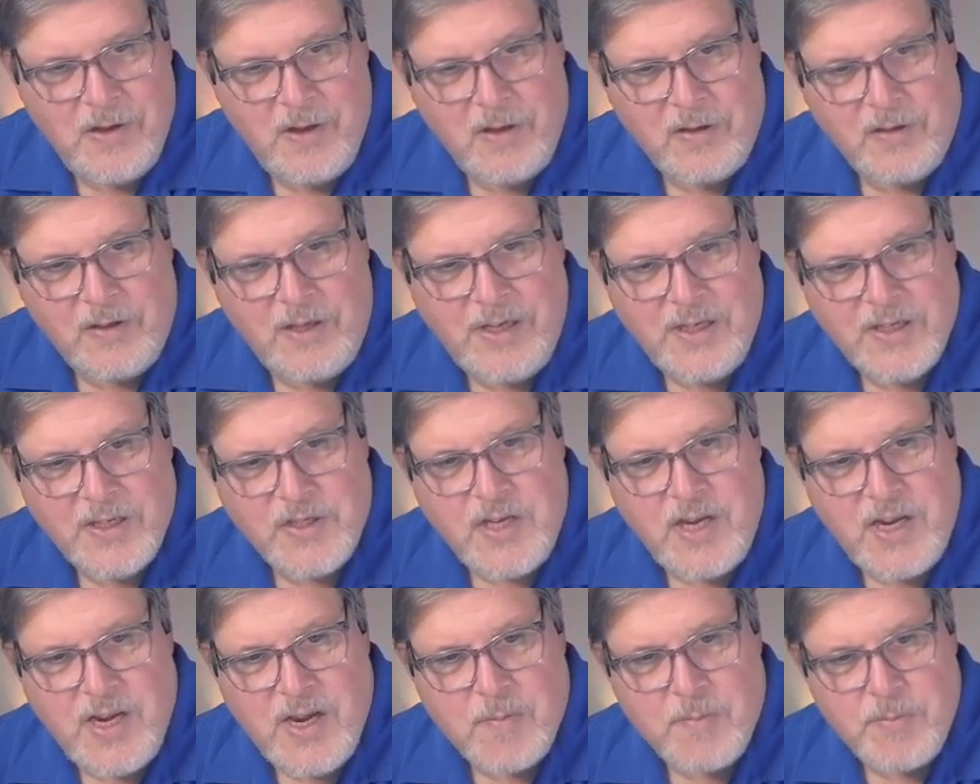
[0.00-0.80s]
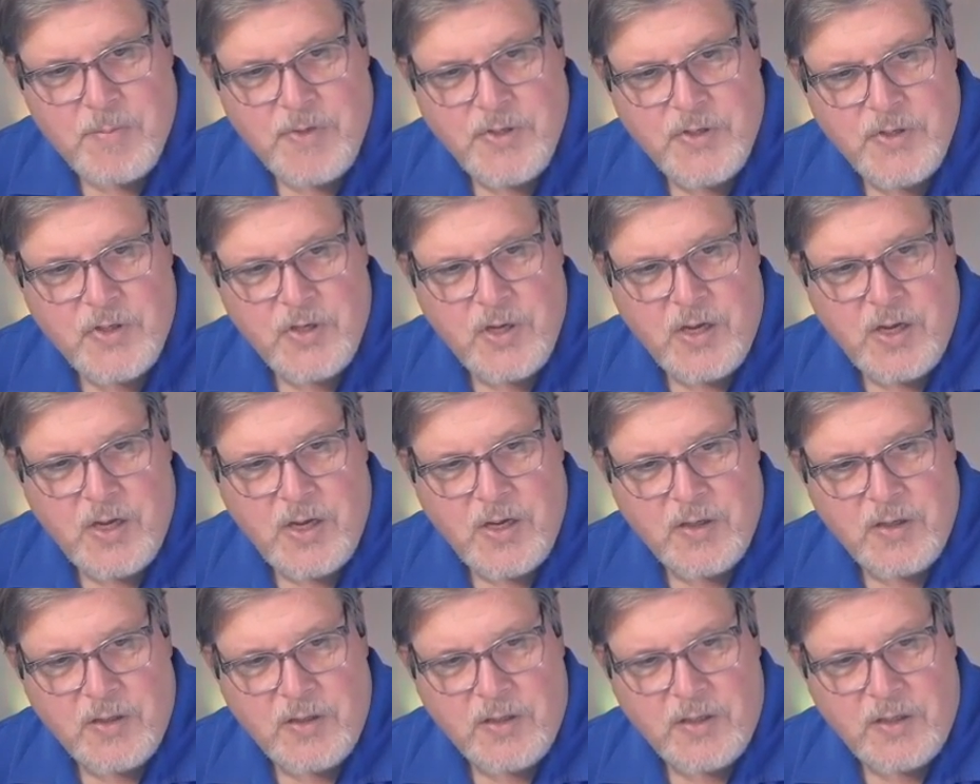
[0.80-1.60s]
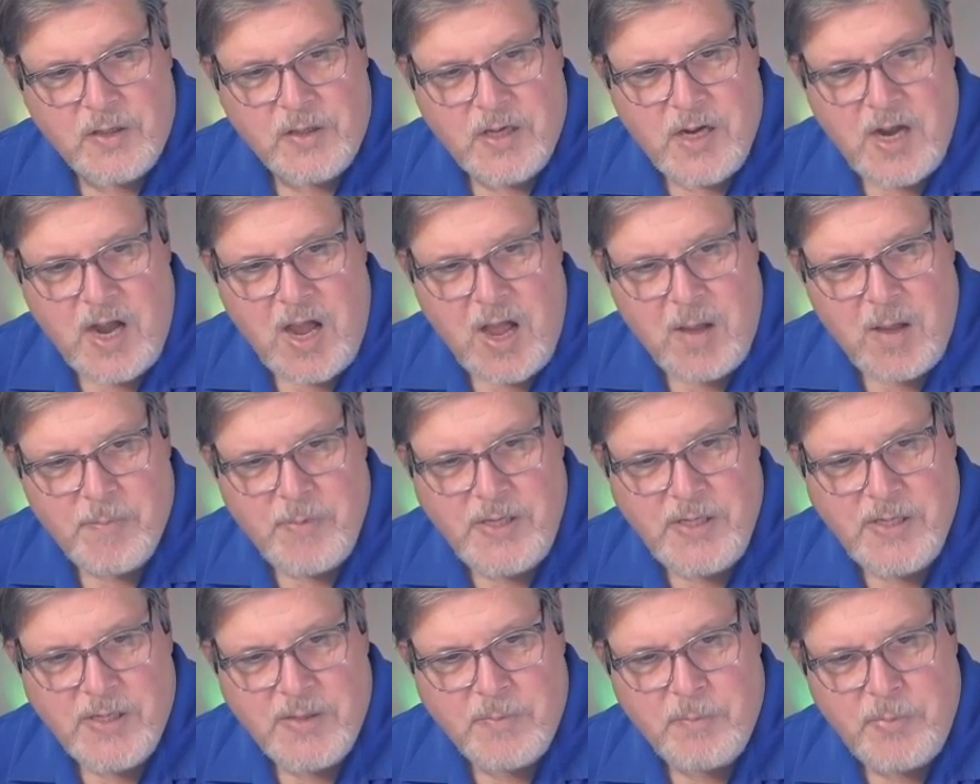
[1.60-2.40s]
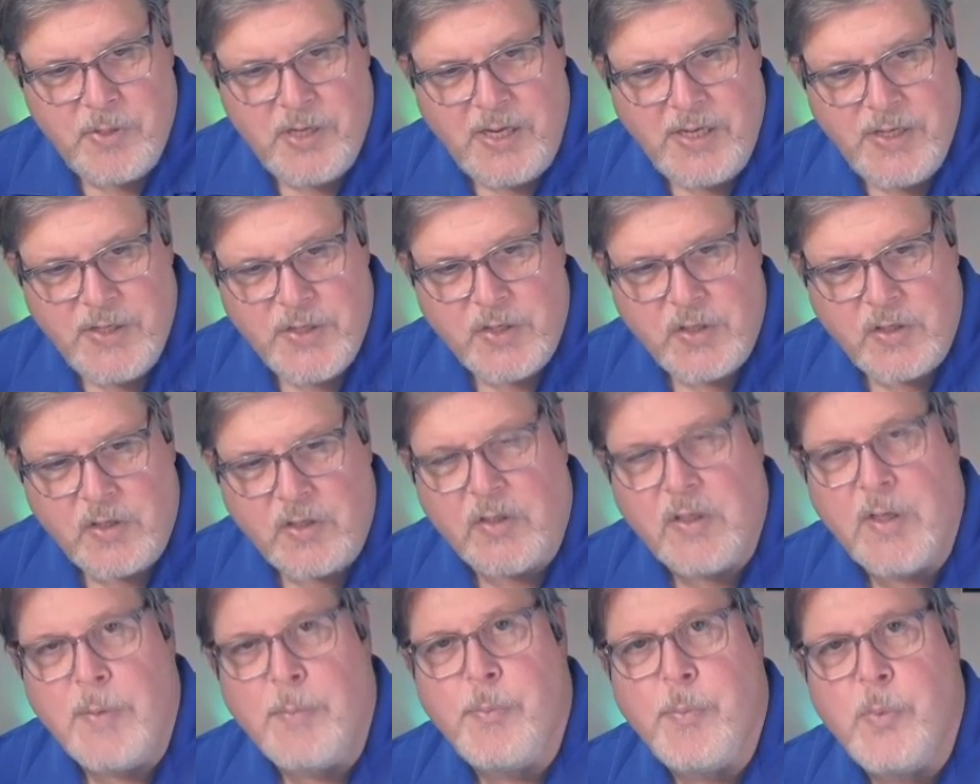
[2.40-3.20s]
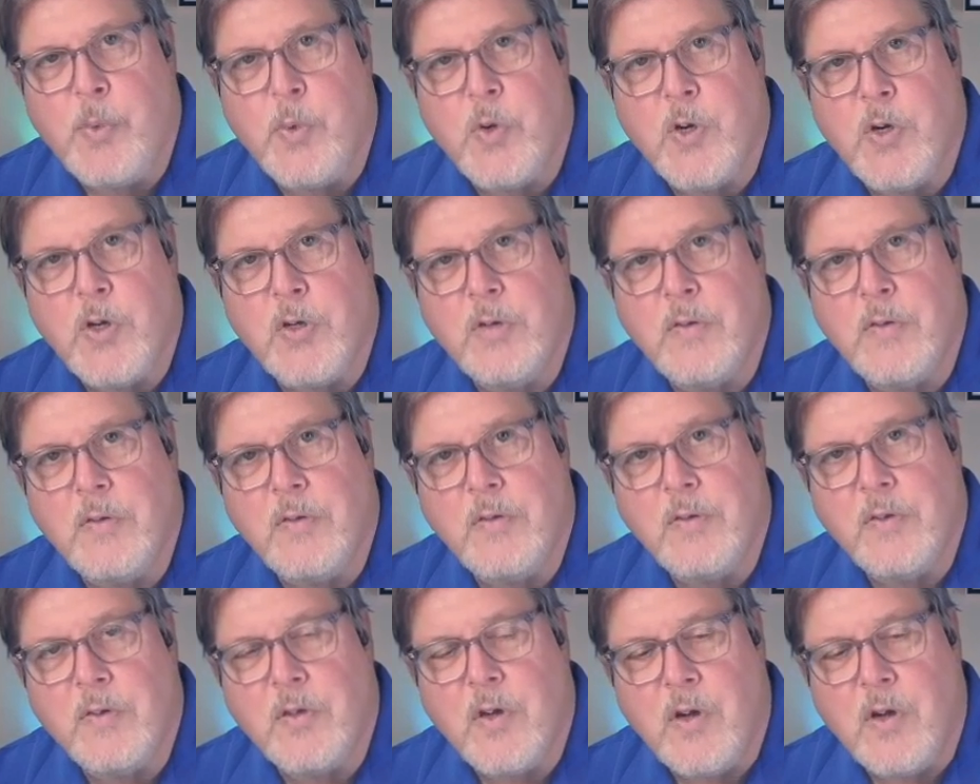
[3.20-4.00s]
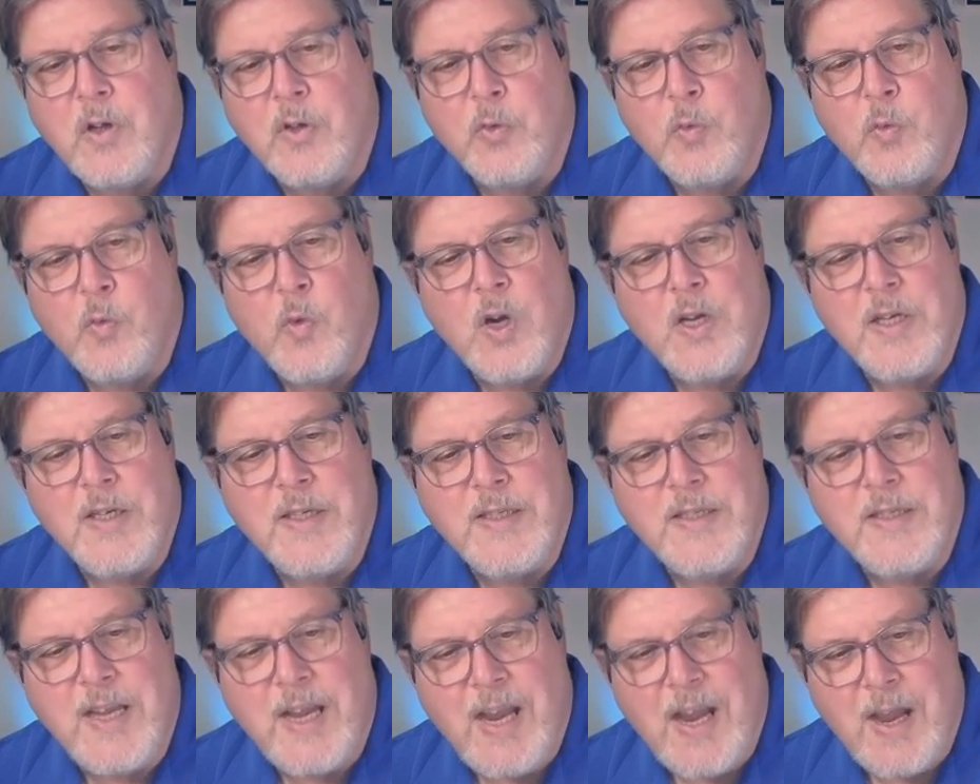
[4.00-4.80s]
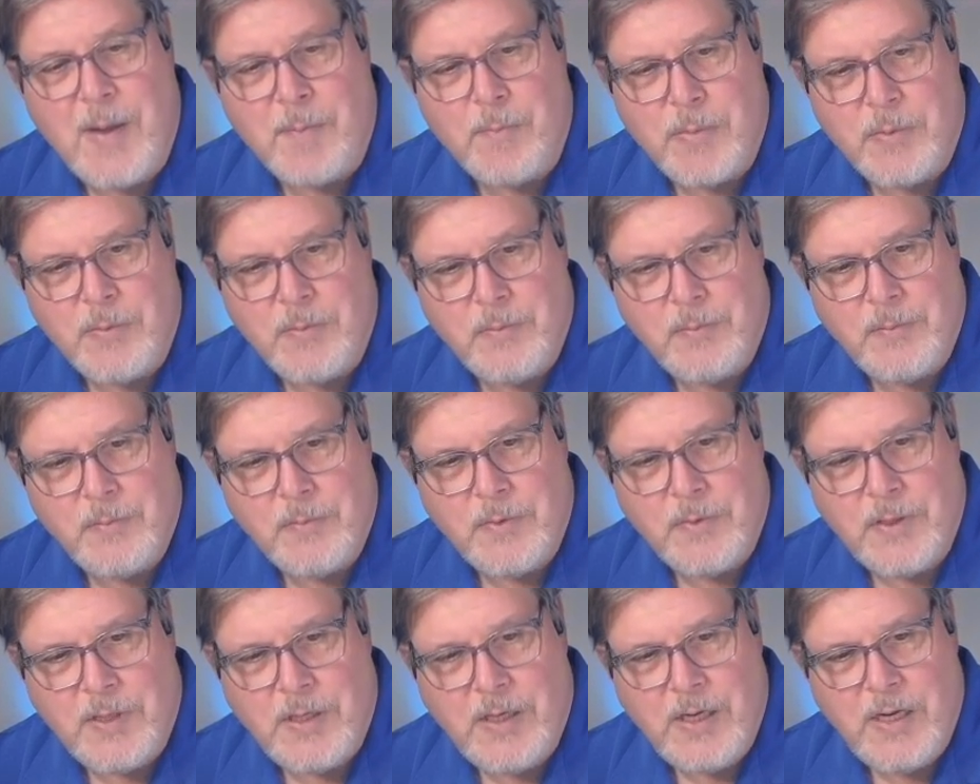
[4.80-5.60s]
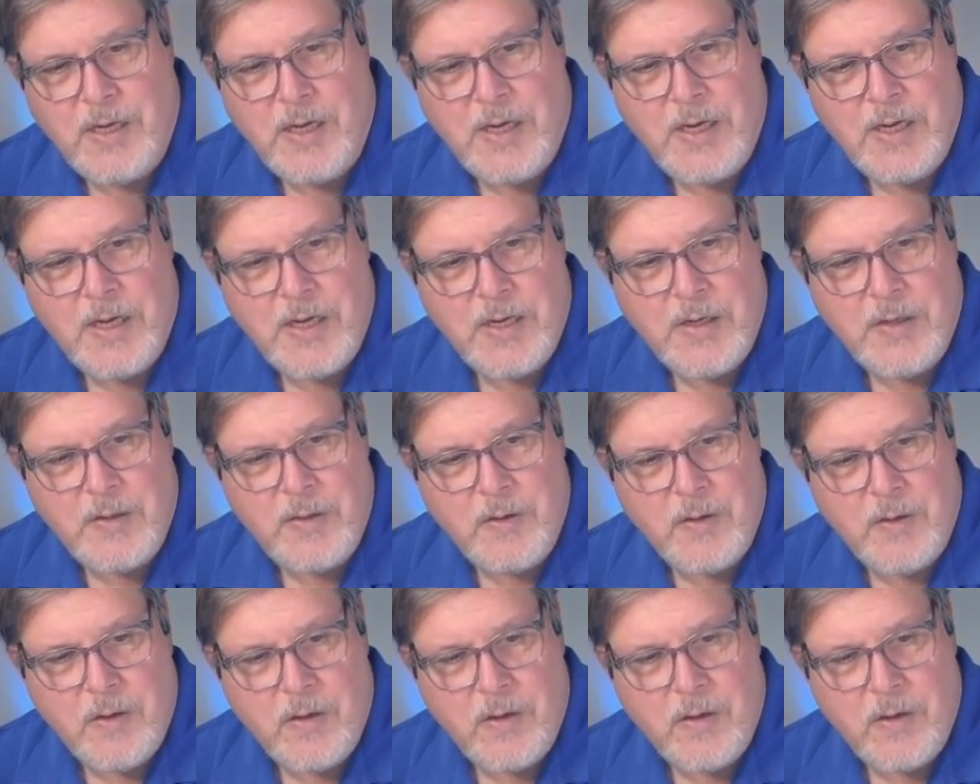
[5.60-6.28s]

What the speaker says: Last app is a copy and paste clipboard called One Tap, and